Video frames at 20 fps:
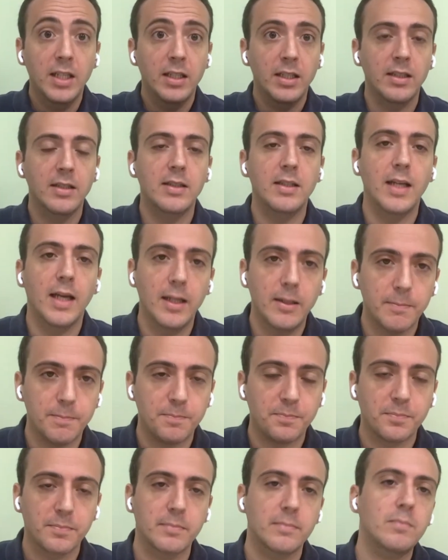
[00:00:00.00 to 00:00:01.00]
In the end,
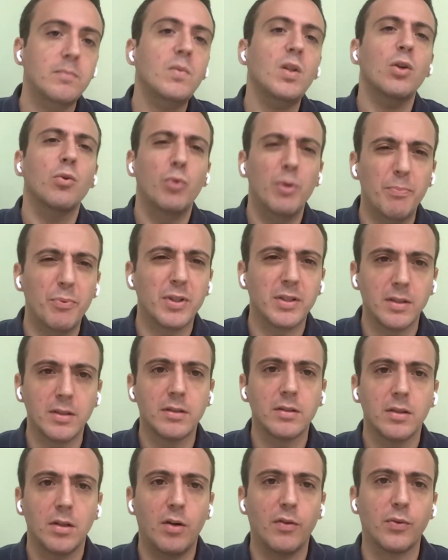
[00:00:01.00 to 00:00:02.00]

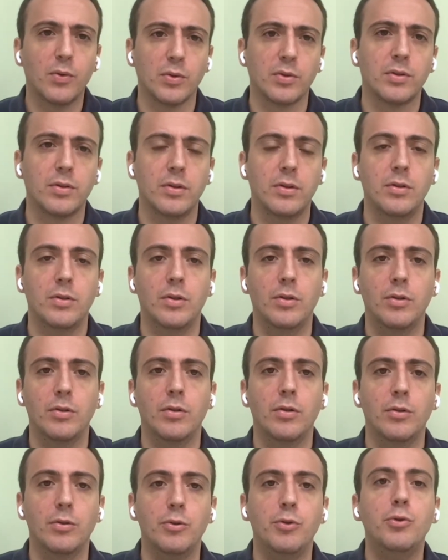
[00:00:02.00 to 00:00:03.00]
represents, of course,
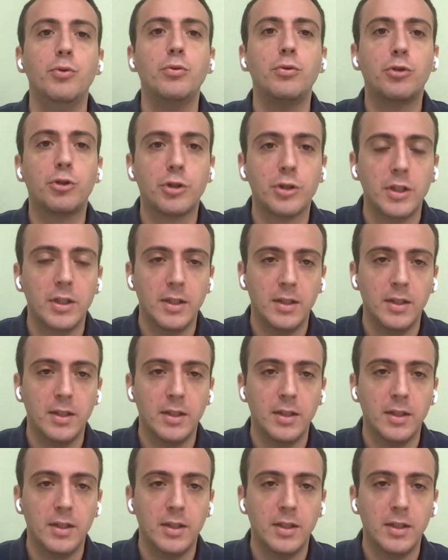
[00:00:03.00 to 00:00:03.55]
a huge